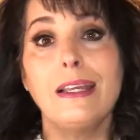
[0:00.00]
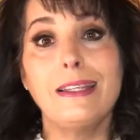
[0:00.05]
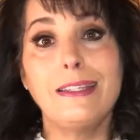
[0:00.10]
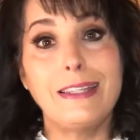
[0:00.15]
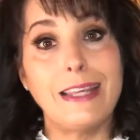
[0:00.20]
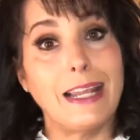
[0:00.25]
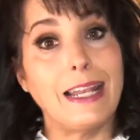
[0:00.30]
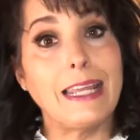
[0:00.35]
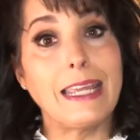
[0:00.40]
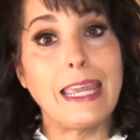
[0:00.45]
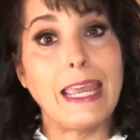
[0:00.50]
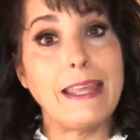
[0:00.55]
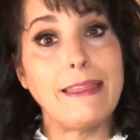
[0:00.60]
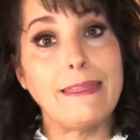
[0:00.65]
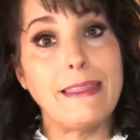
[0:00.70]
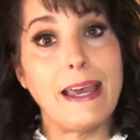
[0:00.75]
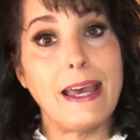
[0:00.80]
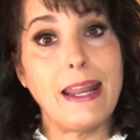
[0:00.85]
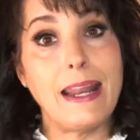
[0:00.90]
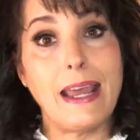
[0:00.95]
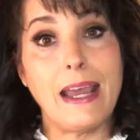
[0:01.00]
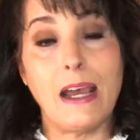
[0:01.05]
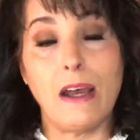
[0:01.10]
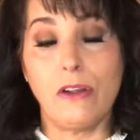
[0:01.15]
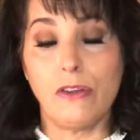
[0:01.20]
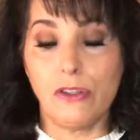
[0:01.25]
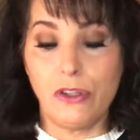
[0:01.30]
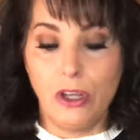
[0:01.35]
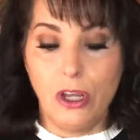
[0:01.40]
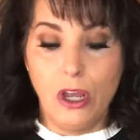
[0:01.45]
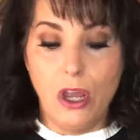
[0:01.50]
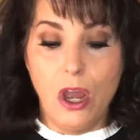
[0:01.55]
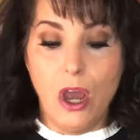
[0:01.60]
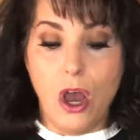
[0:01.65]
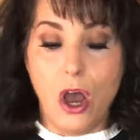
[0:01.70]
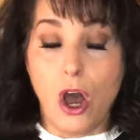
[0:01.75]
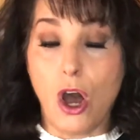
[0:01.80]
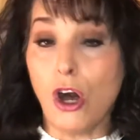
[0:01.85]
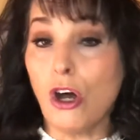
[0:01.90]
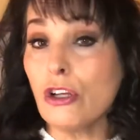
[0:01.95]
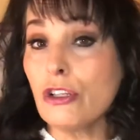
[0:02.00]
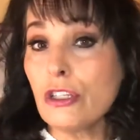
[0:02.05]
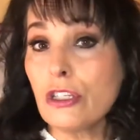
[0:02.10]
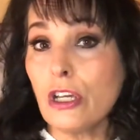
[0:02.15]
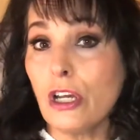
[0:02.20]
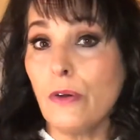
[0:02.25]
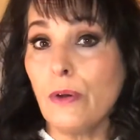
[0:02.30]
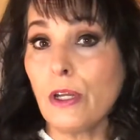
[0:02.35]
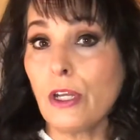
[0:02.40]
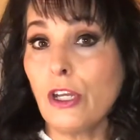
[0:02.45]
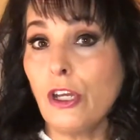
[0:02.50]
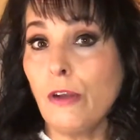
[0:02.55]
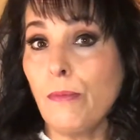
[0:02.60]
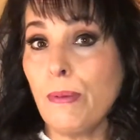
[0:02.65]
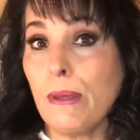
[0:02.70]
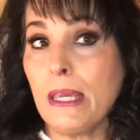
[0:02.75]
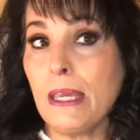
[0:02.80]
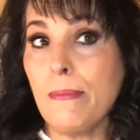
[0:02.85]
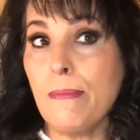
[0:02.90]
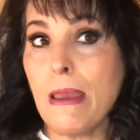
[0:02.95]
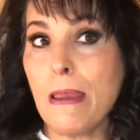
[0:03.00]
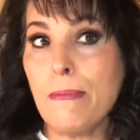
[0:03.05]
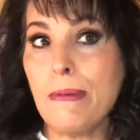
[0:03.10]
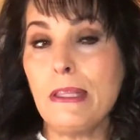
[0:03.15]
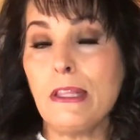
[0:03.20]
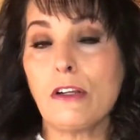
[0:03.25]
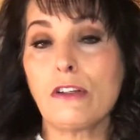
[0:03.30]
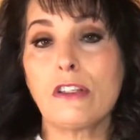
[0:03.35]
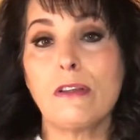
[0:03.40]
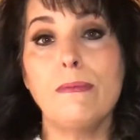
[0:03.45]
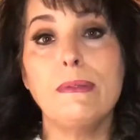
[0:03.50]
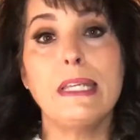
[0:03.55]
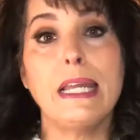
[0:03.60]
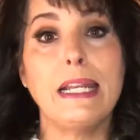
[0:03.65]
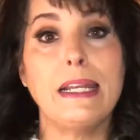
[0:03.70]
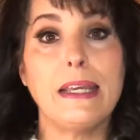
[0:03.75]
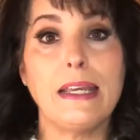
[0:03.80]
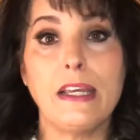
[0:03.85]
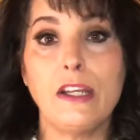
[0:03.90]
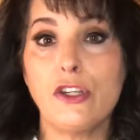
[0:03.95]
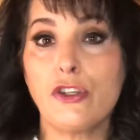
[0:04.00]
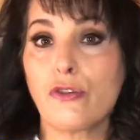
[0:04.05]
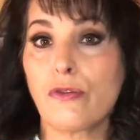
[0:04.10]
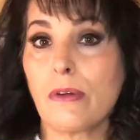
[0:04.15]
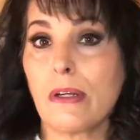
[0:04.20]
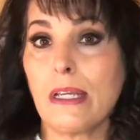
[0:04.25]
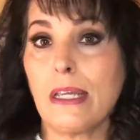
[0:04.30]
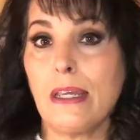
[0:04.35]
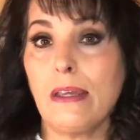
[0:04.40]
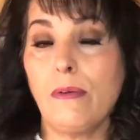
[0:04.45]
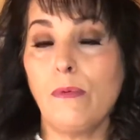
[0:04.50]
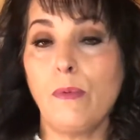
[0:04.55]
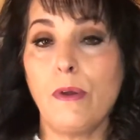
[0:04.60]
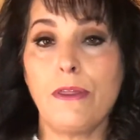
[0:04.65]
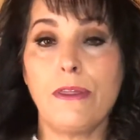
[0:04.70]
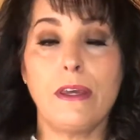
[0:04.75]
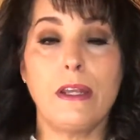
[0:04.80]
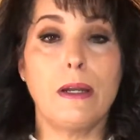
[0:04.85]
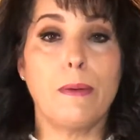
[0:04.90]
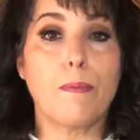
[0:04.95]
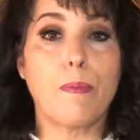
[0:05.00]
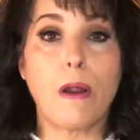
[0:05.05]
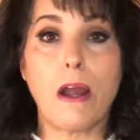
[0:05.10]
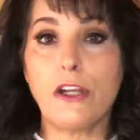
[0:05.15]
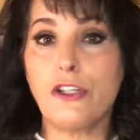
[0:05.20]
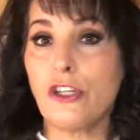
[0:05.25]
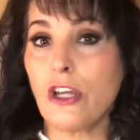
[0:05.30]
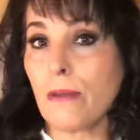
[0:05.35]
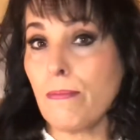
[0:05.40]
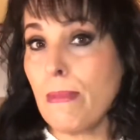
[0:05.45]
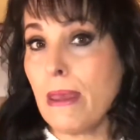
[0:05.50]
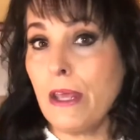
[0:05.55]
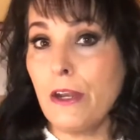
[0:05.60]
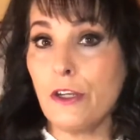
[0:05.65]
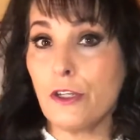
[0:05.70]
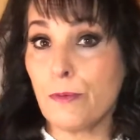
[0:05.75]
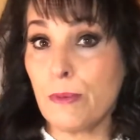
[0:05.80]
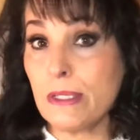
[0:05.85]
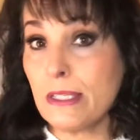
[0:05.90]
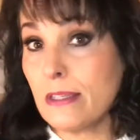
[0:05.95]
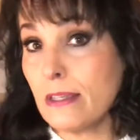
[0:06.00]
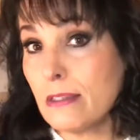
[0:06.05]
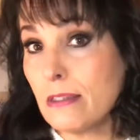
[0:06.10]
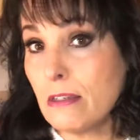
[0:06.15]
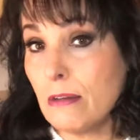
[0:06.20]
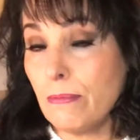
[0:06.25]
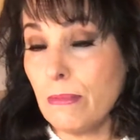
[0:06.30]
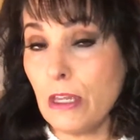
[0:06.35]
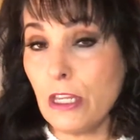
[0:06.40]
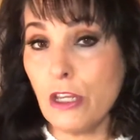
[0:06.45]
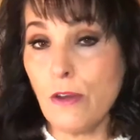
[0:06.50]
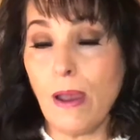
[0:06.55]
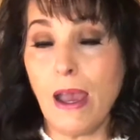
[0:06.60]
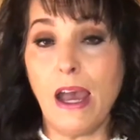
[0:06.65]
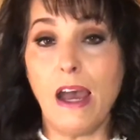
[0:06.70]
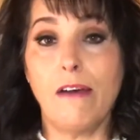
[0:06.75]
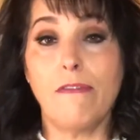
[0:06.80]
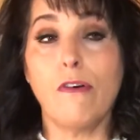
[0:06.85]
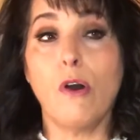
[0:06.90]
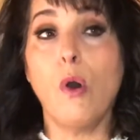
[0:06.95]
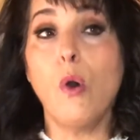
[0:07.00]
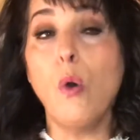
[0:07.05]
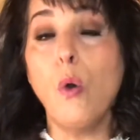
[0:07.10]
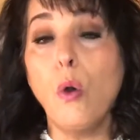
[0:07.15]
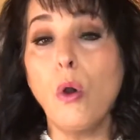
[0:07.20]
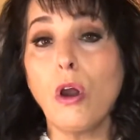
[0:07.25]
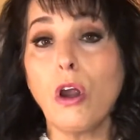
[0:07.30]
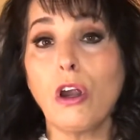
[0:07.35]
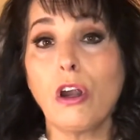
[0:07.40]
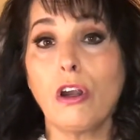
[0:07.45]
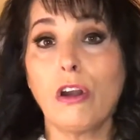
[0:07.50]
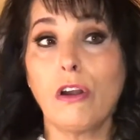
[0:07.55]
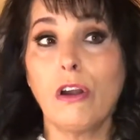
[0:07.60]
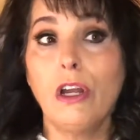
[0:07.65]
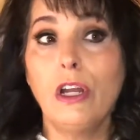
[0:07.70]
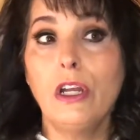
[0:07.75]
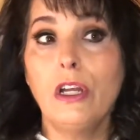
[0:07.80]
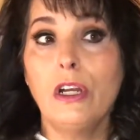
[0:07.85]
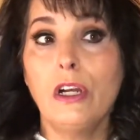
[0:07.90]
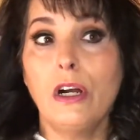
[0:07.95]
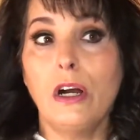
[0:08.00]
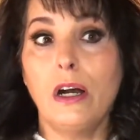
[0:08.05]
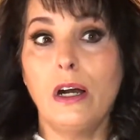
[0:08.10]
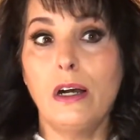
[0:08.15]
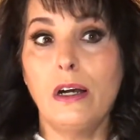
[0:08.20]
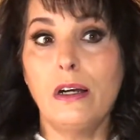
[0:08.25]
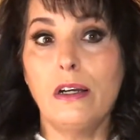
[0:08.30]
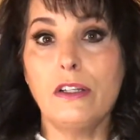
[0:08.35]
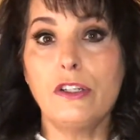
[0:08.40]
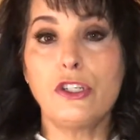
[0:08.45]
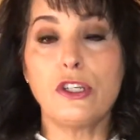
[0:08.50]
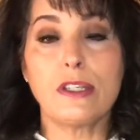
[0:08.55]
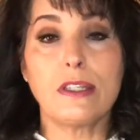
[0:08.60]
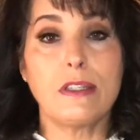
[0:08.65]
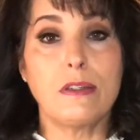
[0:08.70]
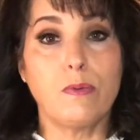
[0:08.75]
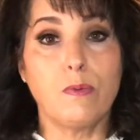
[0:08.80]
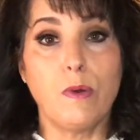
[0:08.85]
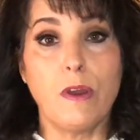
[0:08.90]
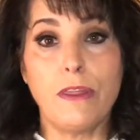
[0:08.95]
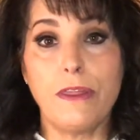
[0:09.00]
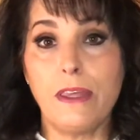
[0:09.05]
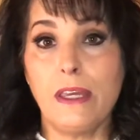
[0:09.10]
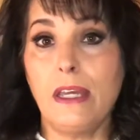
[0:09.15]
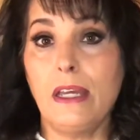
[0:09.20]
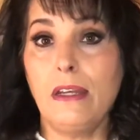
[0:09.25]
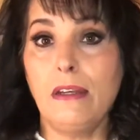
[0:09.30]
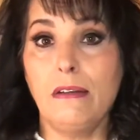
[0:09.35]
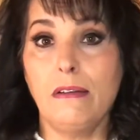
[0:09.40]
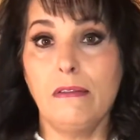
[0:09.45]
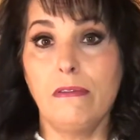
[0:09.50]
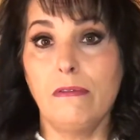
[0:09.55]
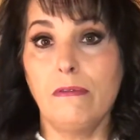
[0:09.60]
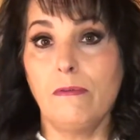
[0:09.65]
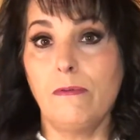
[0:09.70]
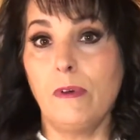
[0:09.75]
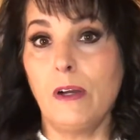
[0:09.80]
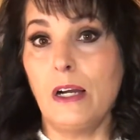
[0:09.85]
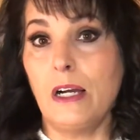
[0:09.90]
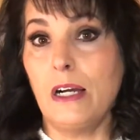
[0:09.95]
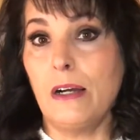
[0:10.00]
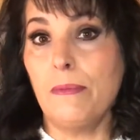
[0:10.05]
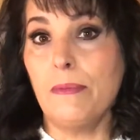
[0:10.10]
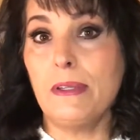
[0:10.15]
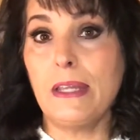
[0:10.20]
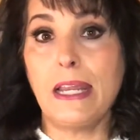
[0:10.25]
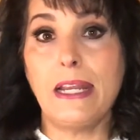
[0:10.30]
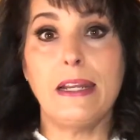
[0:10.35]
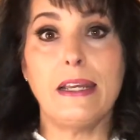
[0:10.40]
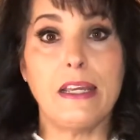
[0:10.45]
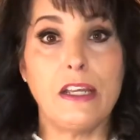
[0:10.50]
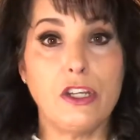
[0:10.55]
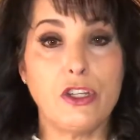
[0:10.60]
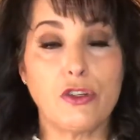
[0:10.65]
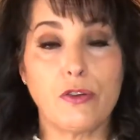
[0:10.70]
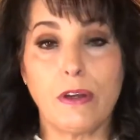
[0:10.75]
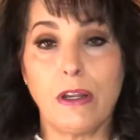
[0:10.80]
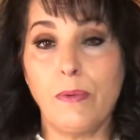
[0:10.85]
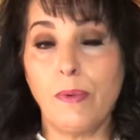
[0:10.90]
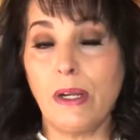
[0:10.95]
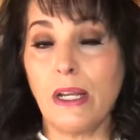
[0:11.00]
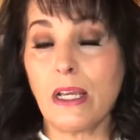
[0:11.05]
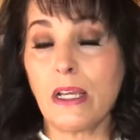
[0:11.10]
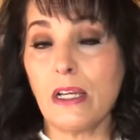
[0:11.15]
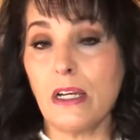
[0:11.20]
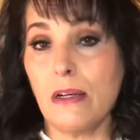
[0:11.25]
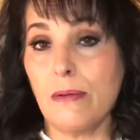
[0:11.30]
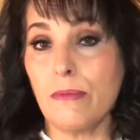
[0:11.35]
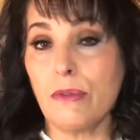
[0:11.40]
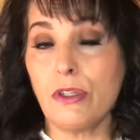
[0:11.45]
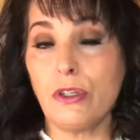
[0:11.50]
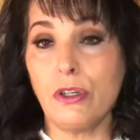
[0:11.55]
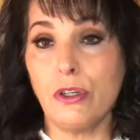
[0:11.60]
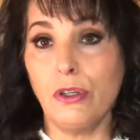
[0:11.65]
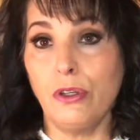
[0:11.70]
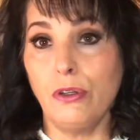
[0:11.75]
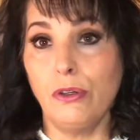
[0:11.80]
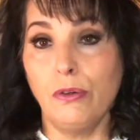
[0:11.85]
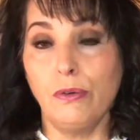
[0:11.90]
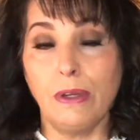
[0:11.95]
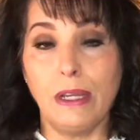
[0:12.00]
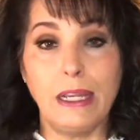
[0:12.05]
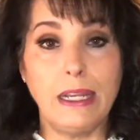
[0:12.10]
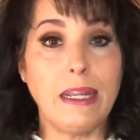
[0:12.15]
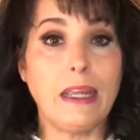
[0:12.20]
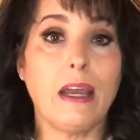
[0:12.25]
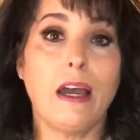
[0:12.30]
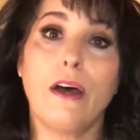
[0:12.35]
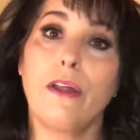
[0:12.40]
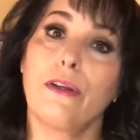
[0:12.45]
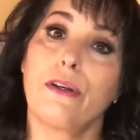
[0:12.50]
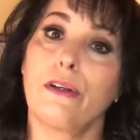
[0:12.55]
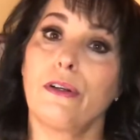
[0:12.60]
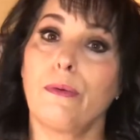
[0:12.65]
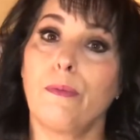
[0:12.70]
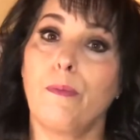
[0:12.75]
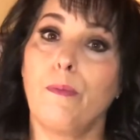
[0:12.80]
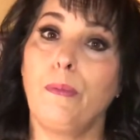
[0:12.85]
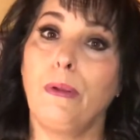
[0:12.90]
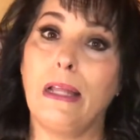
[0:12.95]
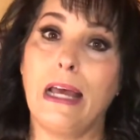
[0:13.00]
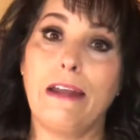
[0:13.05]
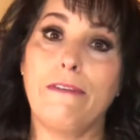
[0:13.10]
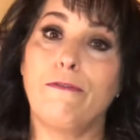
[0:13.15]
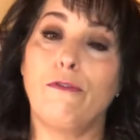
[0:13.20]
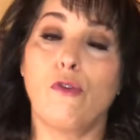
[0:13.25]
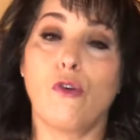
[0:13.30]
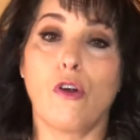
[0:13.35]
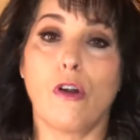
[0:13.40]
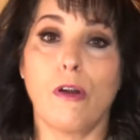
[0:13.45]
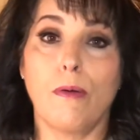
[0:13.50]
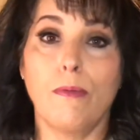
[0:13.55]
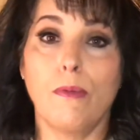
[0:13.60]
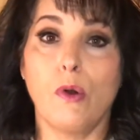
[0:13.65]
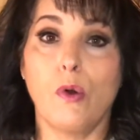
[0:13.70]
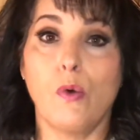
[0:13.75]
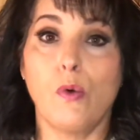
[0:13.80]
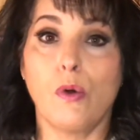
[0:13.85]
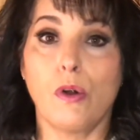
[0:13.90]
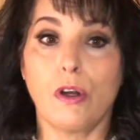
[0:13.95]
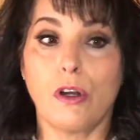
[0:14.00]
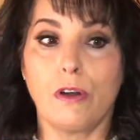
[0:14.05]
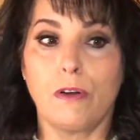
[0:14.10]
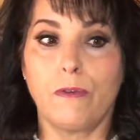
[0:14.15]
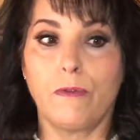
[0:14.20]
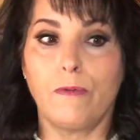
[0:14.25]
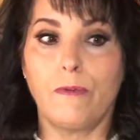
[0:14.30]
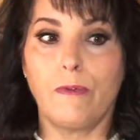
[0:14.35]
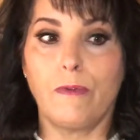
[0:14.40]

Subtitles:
Delegate that out. Also, it could be maybe there's some data entry within a project management system that you have, or just within data entry when it comes to any other platform or